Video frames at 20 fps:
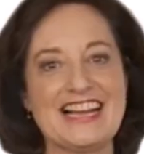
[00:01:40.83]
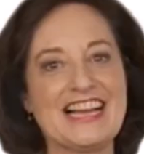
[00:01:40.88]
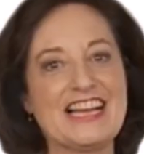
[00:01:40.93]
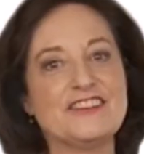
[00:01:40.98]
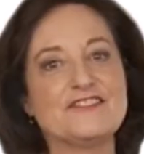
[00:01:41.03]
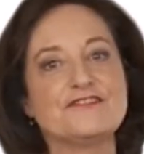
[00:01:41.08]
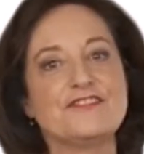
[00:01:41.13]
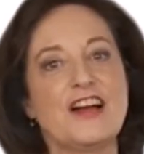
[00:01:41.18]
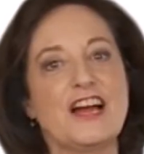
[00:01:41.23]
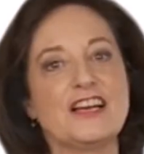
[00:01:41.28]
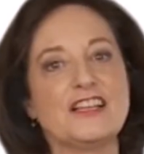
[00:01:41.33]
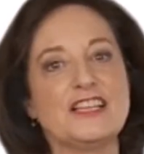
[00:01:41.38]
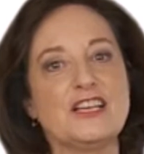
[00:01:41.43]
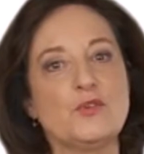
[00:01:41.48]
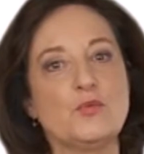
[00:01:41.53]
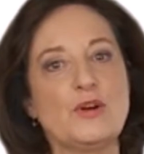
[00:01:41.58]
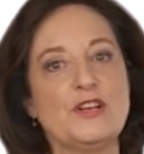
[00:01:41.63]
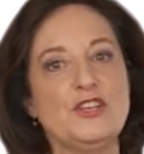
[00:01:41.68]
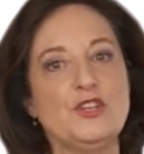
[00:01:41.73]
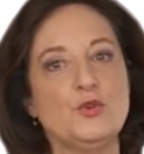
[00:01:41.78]
And finally,
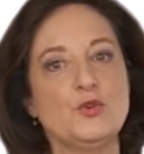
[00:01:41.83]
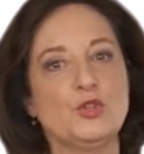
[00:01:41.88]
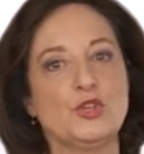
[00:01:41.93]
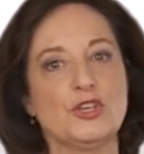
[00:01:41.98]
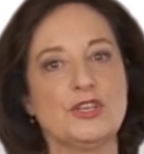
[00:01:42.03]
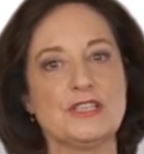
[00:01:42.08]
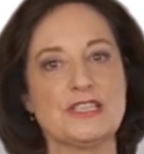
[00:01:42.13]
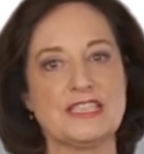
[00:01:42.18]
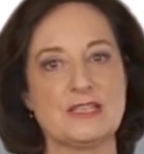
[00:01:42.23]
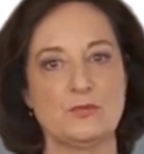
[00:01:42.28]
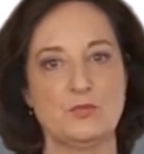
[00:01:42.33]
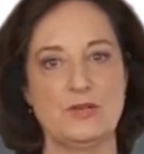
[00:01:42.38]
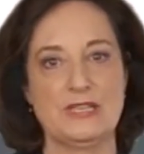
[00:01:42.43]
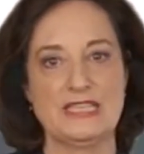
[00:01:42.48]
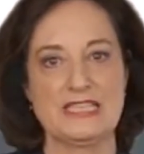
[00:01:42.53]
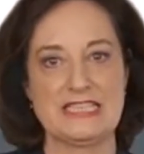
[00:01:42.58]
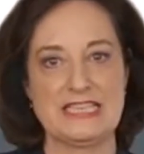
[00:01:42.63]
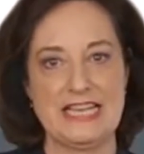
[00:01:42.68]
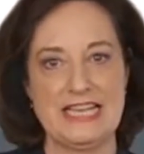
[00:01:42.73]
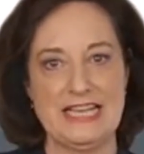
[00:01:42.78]
when you learn
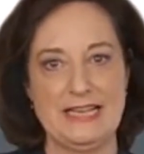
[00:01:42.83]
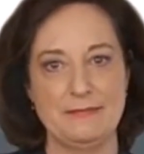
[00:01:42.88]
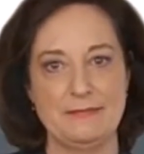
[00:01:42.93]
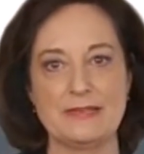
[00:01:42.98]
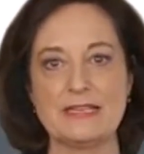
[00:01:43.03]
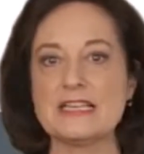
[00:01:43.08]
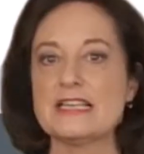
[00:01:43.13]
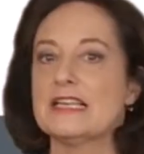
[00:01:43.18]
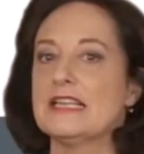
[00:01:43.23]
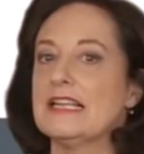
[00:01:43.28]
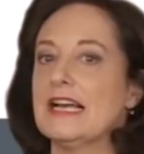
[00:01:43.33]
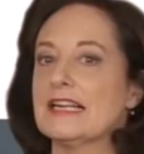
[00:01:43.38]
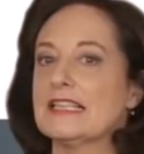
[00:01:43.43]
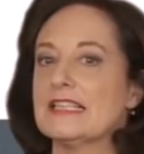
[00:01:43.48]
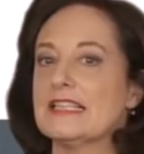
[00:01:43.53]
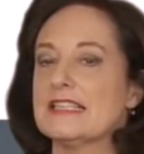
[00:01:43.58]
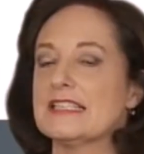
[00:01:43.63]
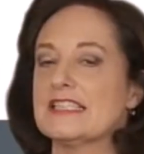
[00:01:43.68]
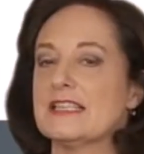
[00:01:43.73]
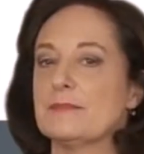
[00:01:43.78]
someone's name, connect
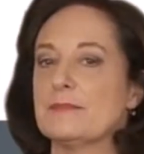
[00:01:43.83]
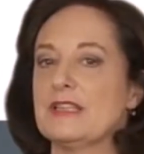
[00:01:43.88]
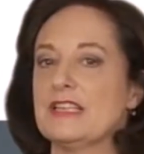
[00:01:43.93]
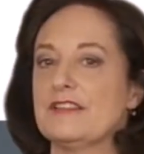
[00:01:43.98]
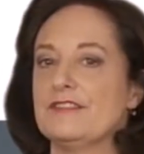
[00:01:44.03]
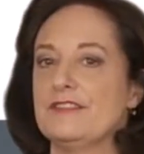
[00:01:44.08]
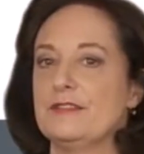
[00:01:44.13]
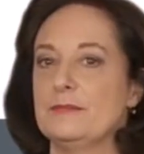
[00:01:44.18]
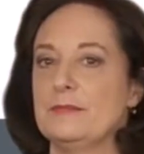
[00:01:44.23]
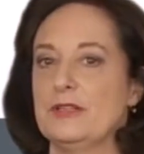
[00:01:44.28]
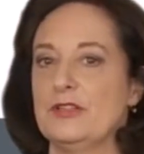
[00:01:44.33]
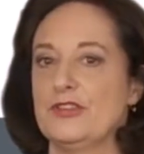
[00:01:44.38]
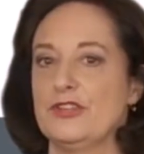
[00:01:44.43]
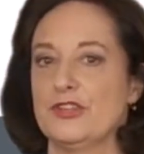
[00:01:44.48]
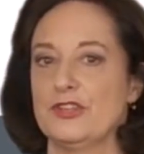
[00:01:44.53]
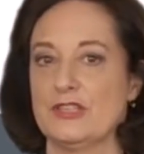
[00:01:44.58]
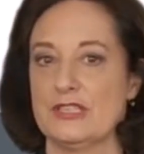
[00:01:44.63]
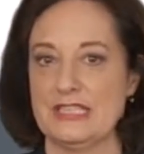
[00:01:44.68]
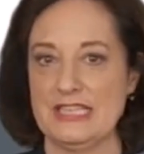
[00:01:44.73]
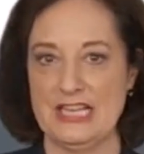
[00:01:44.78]
it to something
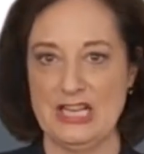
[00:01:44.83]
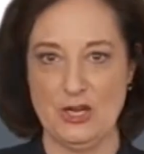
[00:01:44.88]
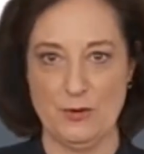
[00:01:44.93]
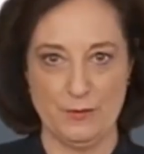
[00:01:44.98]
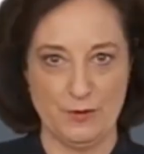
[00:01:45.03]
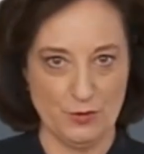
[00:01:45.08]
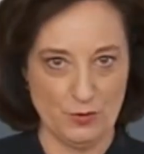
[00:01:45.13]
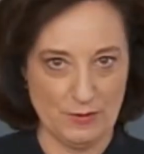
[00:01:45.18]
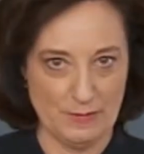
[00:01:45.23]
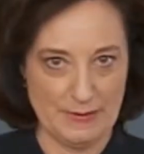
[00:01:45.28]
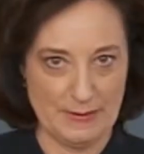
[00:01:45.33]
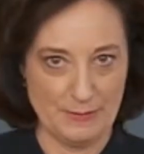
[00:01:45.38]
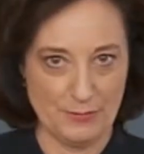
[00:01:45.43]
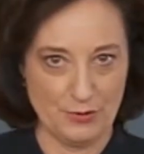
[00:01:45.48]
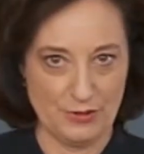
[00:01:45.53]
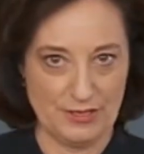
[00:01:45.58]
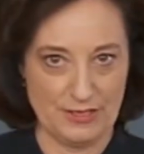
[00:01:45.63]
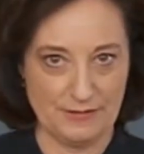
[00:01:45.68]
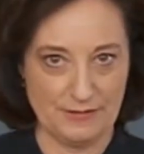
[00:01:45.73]
familiar to help you remember